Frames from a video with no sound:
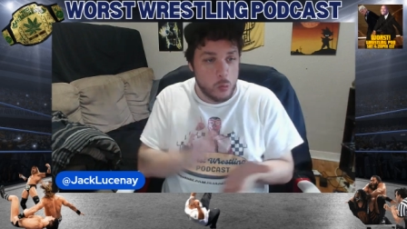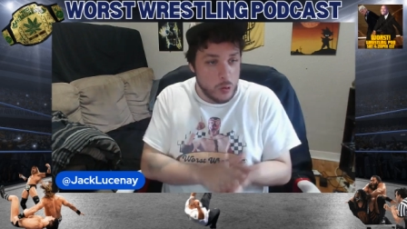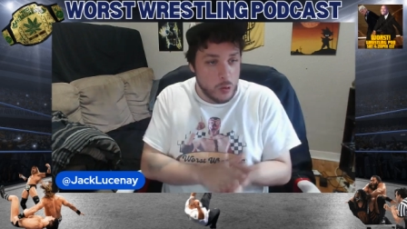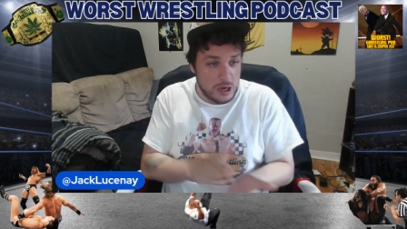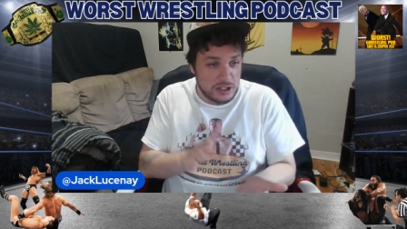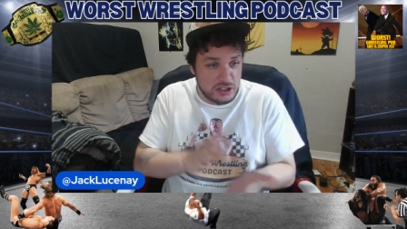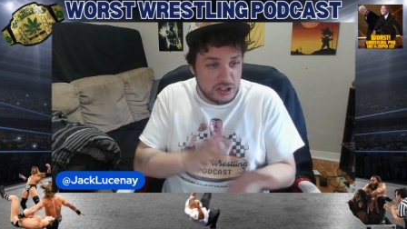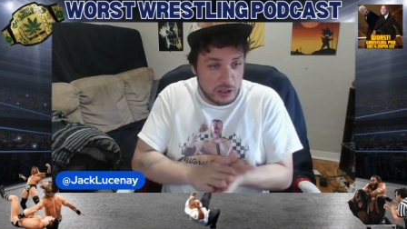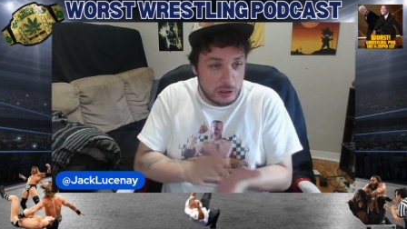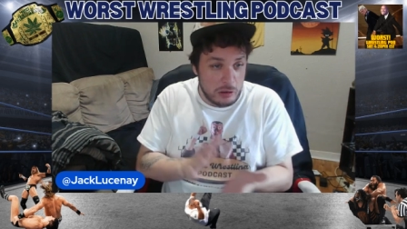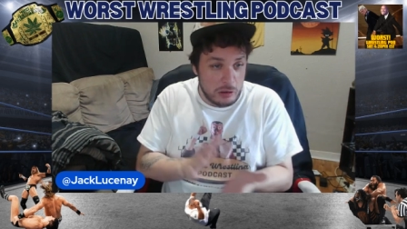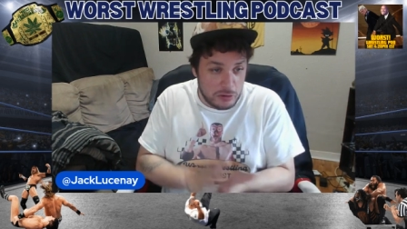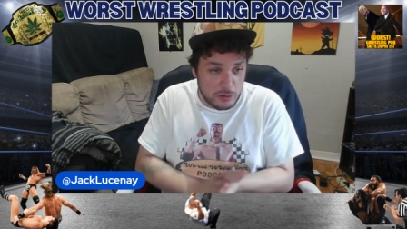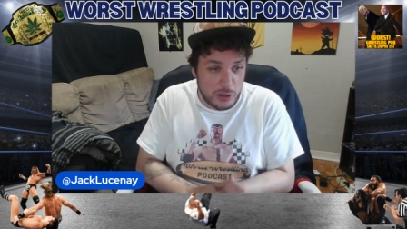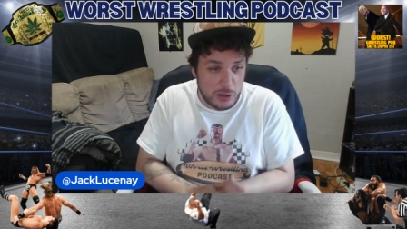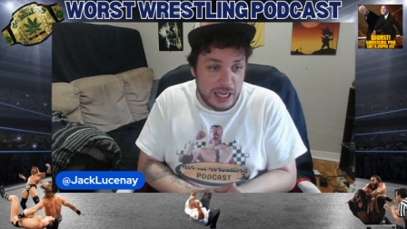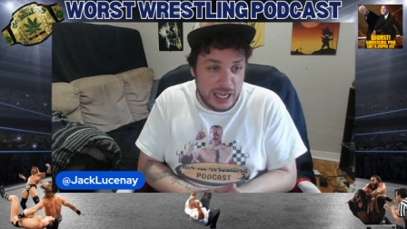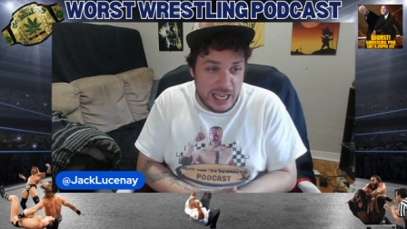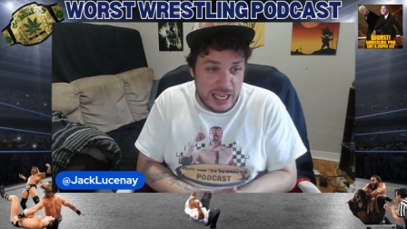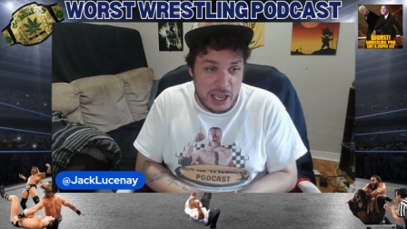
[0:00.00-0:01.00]
1, 2,
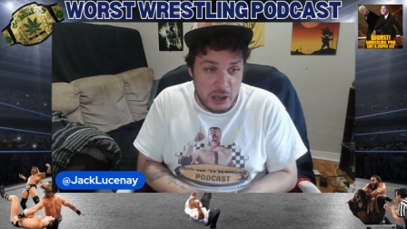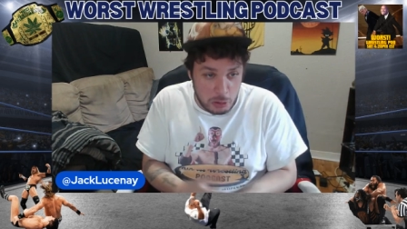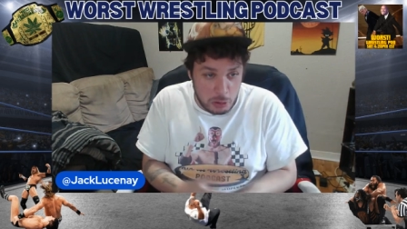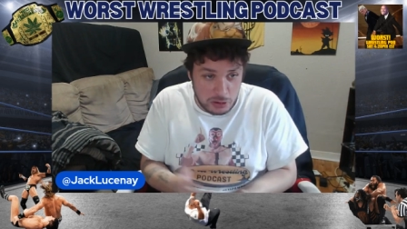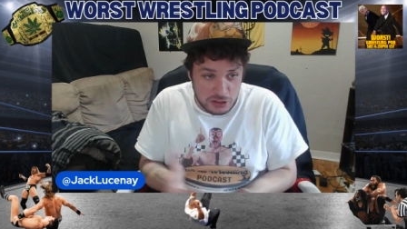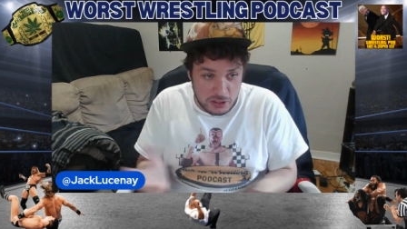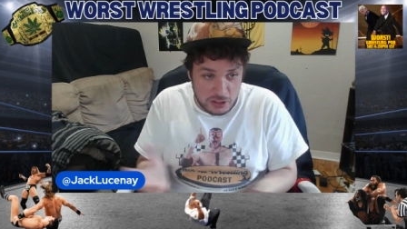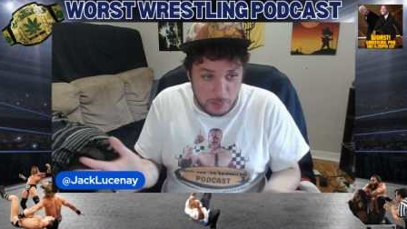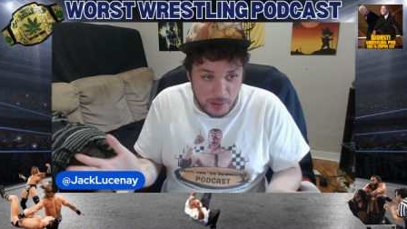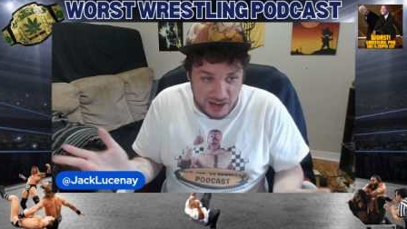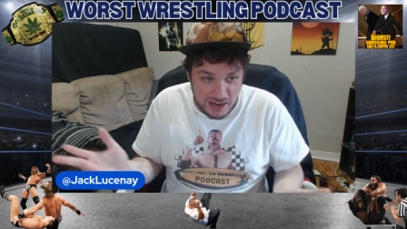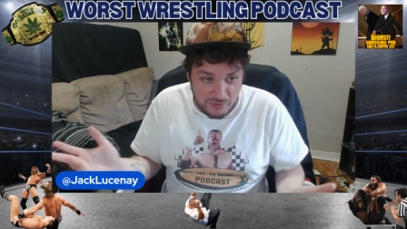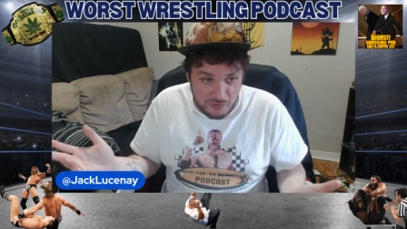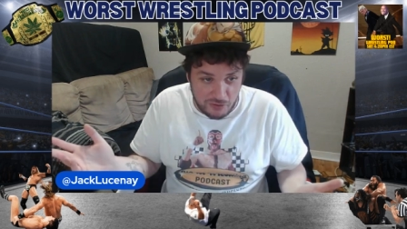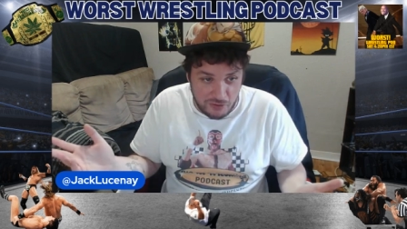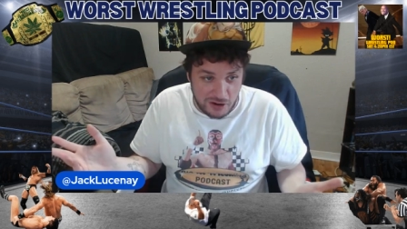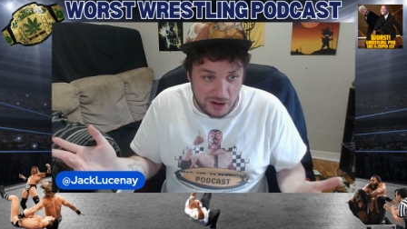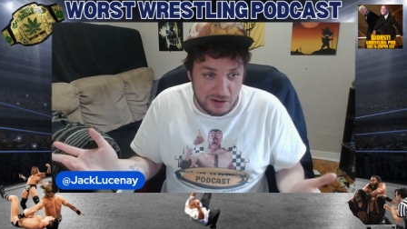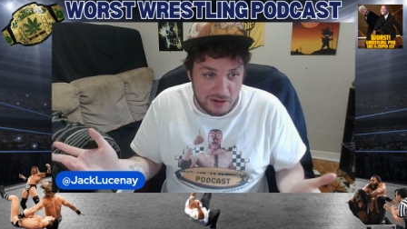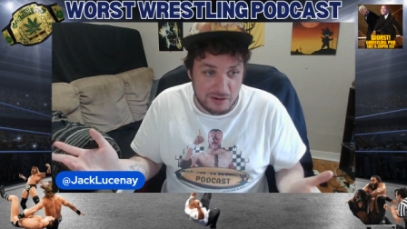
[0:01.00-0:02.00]
3 equals a
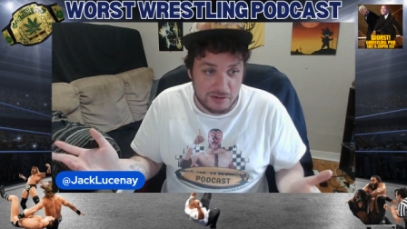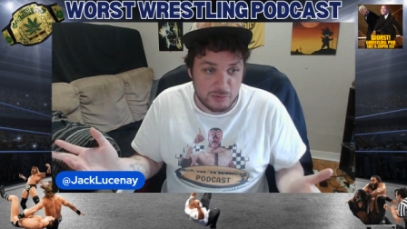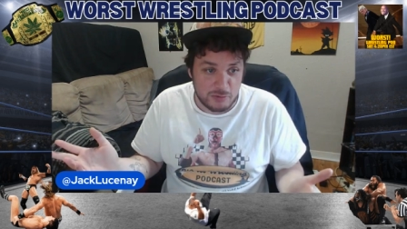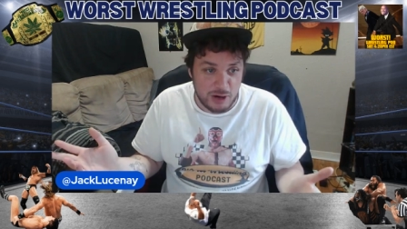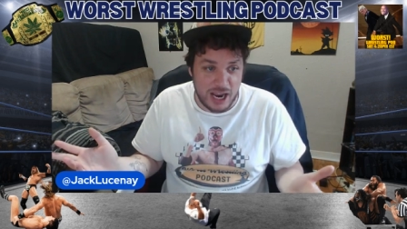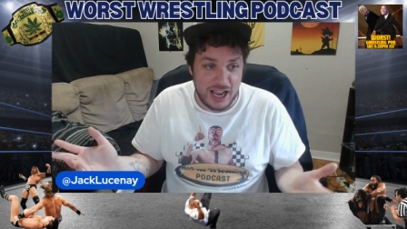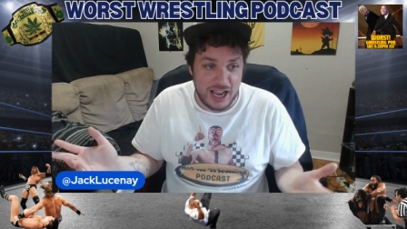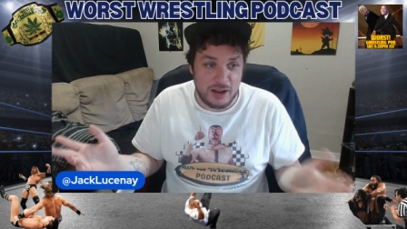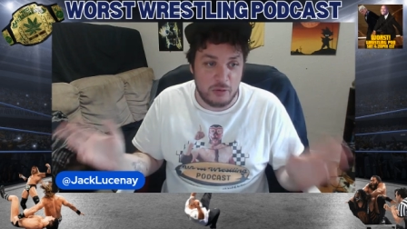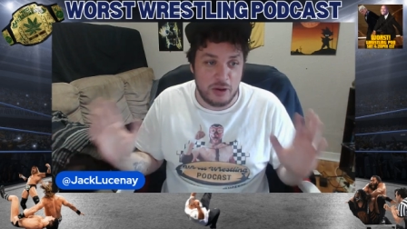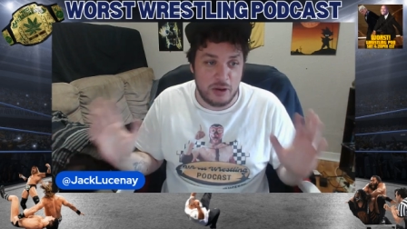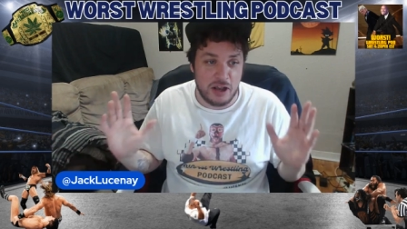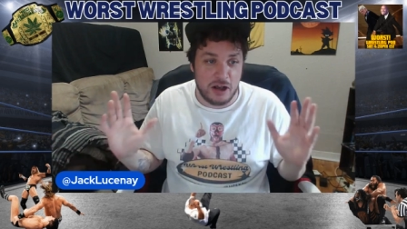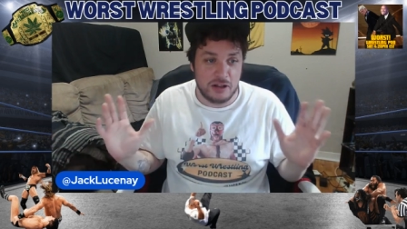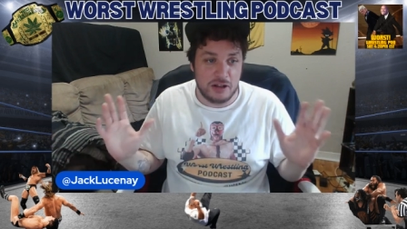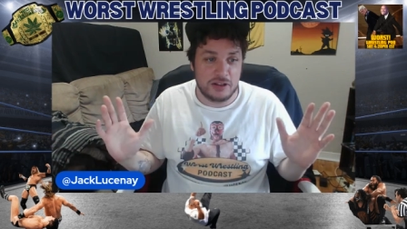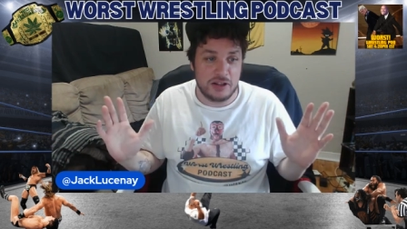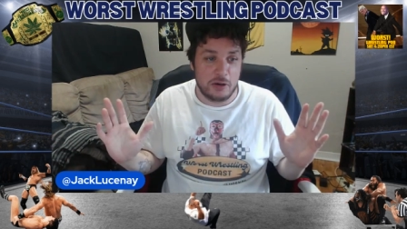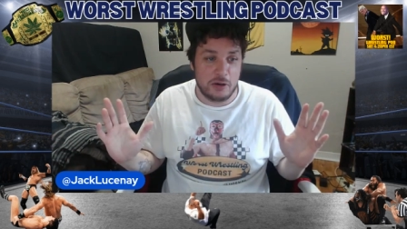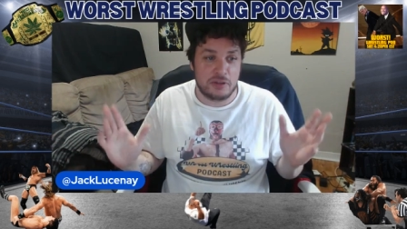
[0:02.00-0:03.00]
pinfall, right? We
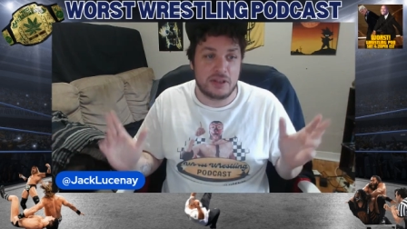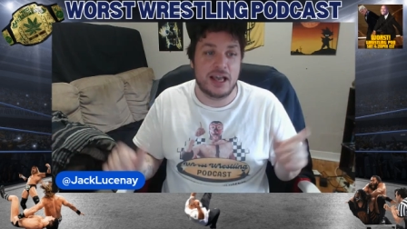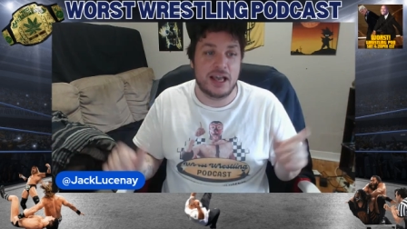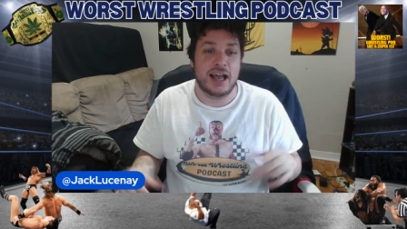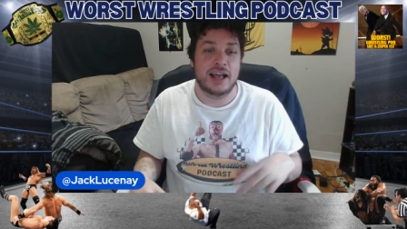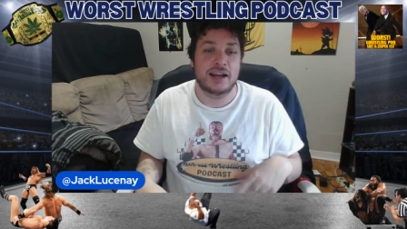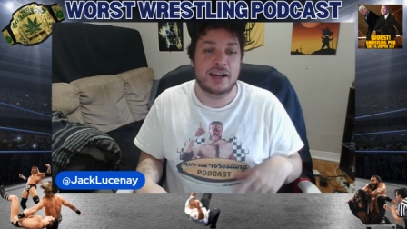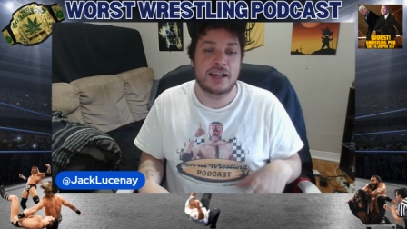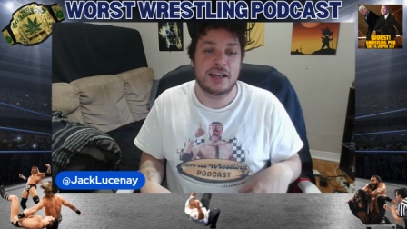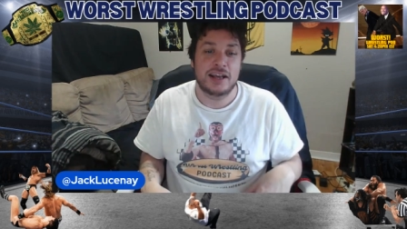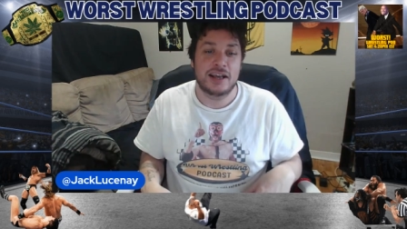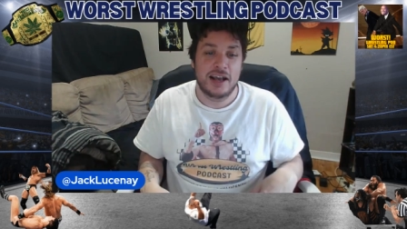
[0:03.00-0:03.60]
all know that.